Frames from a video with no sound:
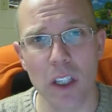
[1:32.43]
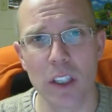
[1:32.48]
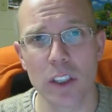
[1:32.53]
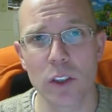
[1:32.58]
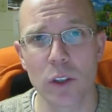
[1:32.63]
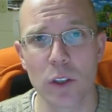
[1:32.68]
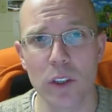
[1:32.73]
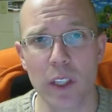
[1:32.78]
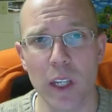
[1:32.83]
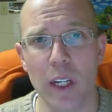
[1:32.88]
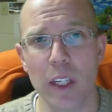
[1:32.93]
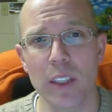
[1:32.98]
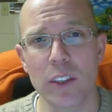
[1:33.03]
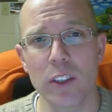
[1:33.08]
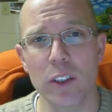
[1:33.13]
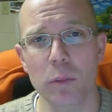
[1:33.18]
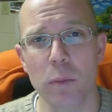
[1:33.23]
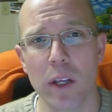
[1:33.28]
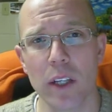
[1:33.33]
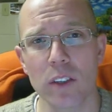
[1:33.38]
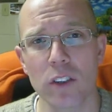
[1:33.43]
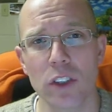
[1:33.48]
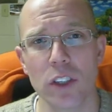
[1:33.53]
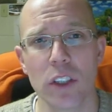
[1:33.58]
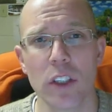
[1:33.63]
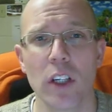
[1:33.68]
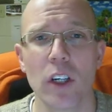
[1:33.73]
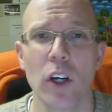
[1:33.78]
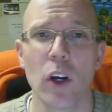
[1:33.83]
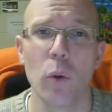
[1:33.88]
So at the end of the
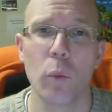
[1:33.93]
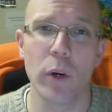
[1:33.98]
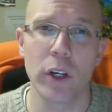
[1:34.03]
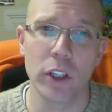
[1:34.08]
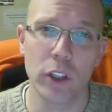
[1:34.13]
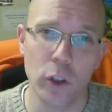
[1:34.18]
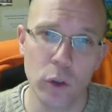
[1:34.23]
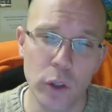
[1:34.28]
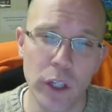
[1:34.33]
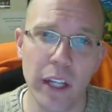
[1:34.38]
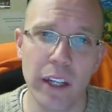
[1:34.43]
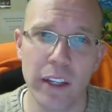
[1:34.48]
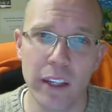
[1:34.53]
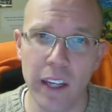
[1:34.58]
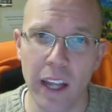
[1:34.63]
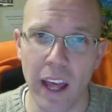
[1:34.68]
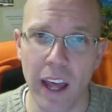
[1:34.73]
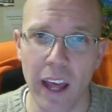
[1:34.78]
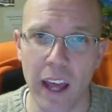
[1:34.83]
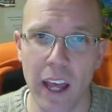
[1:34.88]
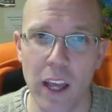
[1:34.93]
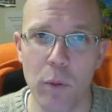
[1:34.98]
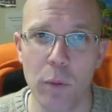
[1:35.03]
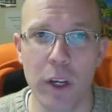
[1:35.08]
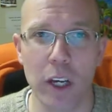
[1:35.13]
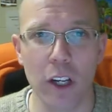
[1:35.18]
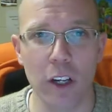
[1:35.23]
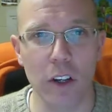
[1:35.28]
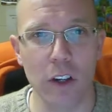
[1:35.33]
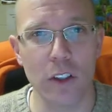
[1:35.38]
semester, when you get an A, we
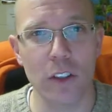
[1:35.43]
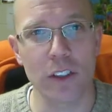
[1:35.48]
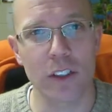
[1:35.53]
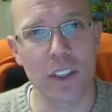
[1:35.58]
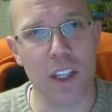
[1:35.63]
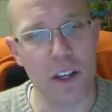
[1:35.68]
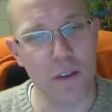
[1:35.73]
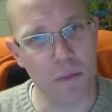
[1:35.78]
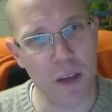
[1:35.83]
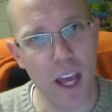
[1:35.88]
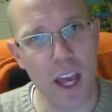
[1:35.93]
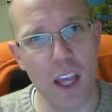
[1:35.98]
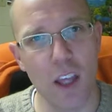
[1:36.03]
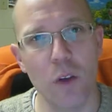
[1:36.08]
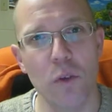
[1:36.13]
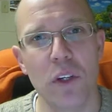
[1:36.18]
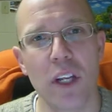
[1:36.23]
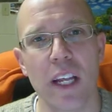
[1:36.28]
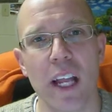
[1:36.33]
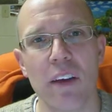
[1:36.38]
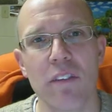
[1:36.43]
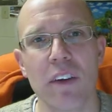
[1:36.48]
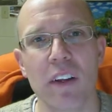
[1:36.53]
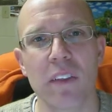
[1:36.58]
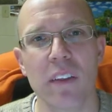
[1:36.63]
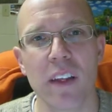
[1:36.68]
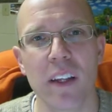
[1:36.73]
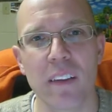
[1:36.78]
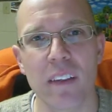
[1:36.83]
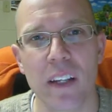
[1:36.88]
can all say, hey, you did
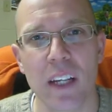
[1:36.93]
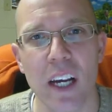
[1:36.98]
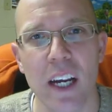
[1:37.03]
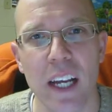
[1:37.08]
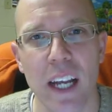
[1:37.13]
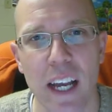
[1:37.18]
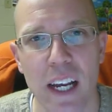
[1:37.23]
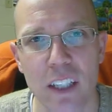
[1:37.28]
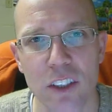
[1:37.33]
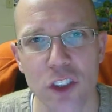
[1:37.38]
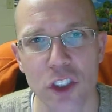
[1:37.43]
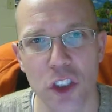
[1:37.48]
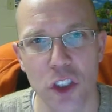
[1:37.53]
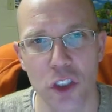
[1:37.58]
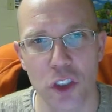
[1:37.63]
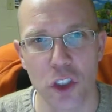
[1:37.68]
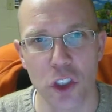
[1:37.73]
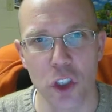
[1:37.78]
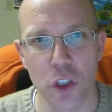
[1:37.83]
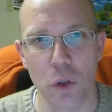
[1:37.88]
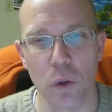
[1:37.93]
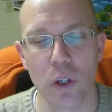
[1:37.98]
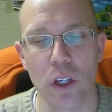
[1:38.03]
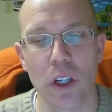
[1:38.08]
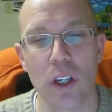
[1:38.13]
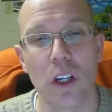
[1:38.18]
everything that I asked you to do.